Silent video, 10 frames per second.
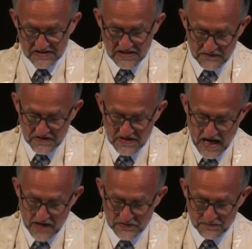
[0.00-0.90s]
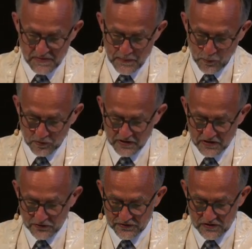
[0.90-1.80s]
7,000 people were
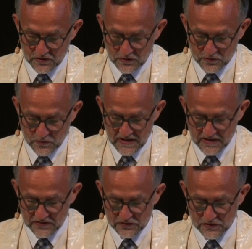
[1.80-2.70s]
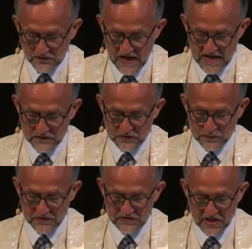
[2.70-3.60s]
killed in the earthquake, and the
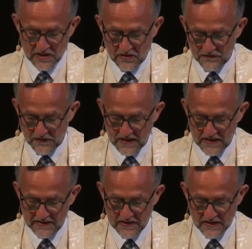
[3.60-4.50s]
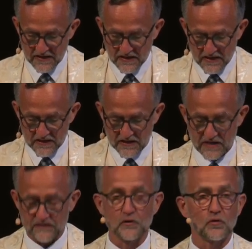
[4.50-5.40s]
survivors were terrified and
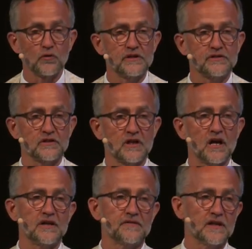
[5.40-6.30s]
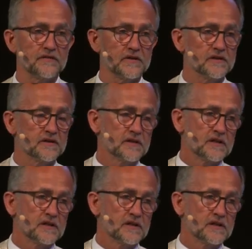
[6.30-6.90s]
gave glory to the God of heaven.